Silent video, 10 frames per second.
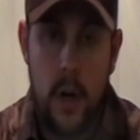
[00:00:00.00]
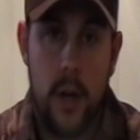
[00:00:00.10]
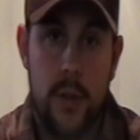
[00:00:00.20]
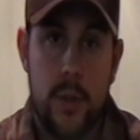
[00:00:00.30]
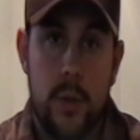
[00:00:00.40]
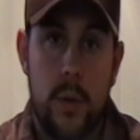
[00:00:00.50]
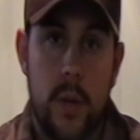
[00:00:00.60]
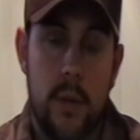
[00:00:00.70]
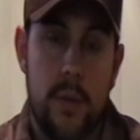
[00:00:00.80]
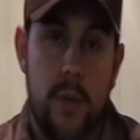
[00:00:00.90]
Also,
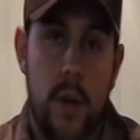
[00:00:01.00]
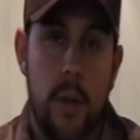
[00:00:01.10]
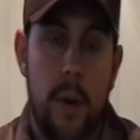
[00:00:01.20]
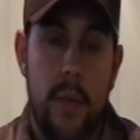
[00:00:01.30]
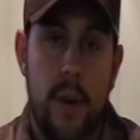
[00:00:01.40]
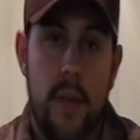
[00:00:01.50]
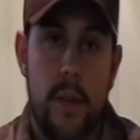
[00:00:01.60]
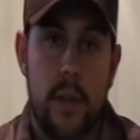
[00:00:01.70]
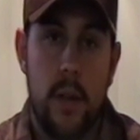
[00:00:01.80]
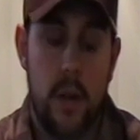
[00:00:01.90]
it was followed by 5
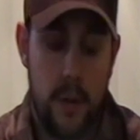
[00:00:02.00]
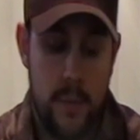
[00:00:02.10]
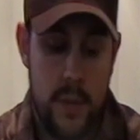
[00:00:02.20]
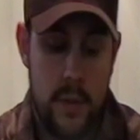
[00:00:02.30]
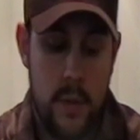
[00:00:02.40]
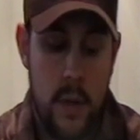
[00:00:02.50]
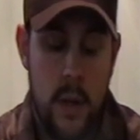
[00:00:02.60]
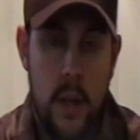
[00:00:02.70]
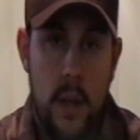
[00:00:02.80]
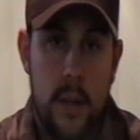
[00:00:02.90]
other alarms.
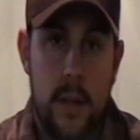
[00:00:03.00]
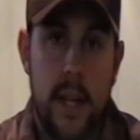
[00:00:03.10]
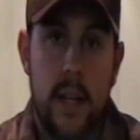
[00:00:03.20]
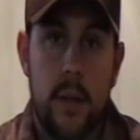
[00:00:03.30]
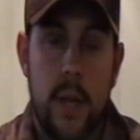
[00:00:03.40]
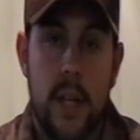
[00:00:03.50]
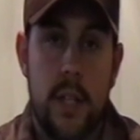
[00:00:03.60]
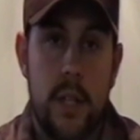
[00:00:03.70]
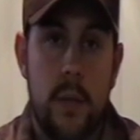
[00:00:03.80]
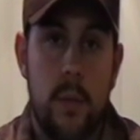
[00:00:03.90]
The date and
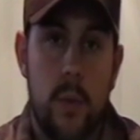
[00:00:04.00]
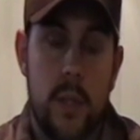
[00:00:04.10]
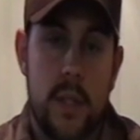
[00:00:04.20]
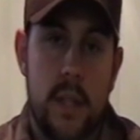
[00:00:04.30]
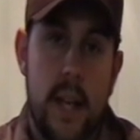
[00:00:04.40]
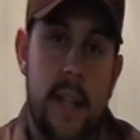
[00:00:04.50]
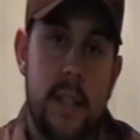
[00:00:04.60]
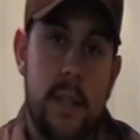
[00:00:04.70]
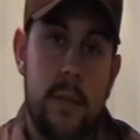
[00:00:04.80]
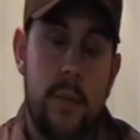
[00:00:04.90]
location was
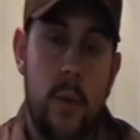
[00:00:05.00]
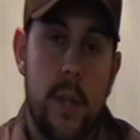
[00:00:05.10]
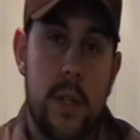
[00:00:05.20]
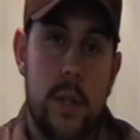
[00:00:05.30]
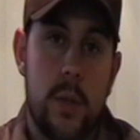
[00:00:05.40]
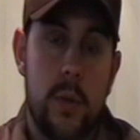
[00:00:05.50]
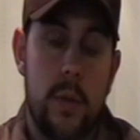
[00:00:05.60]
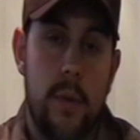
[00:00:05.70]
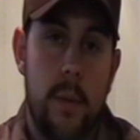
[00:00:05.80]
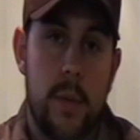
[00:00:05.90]
1942,
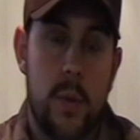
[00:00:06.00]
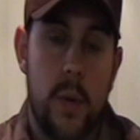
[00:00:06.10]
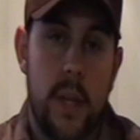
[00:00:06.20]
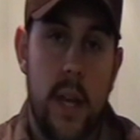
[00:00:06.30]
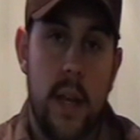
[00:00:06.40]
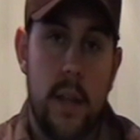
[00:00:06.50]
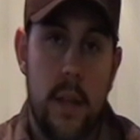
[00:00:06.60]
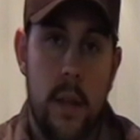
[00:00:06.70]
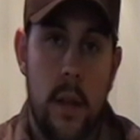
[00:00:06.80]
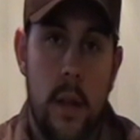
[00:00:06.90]
November 28th,
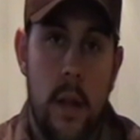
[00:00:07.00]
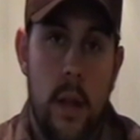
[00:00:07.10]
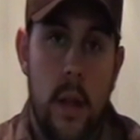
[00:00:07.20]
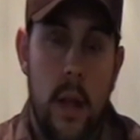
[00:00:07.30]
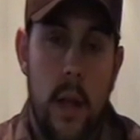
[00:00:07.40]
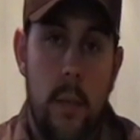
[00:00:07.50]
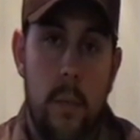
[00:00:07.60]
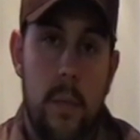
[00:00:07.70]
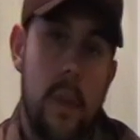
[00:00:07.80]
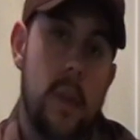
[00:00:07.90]

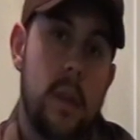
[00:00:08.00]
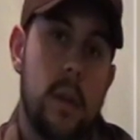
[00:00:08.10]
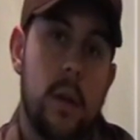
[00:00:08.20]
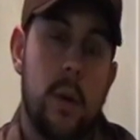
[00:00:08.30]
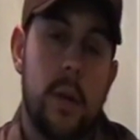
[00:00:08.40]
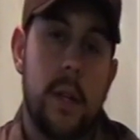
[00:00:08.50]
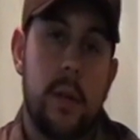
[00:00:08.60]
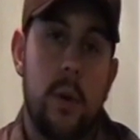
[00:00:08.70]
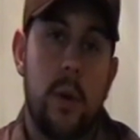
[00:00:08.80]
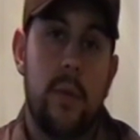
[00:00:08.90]
in Coconut
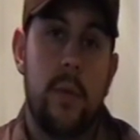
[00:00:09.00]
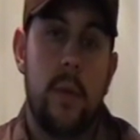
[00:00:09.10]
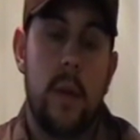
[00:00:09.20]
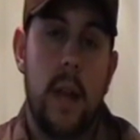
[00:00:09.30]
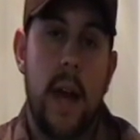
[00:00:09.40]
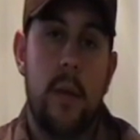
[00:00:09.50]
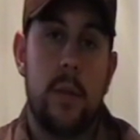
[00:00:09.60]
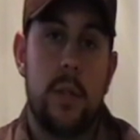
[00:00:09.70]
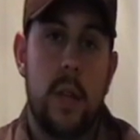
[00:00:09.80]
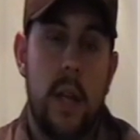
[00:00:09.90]
Grove
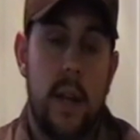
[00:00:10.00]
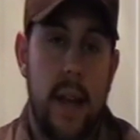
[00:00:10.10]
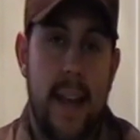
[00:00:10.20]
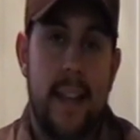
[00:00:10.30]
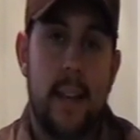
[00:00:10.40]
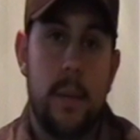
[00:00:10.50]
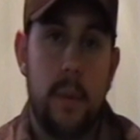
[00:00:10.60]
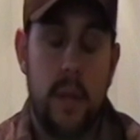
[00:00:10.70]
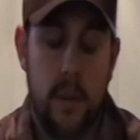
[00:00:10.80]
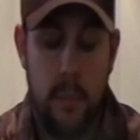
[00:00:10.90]
Lounge and
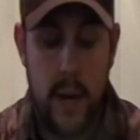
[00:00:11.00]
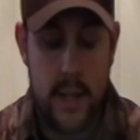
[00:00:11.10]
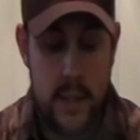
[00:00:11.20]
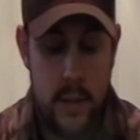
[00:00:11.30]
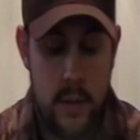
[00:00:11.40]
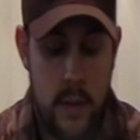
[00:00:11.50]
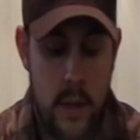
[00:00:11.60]
Nightclub in Boston.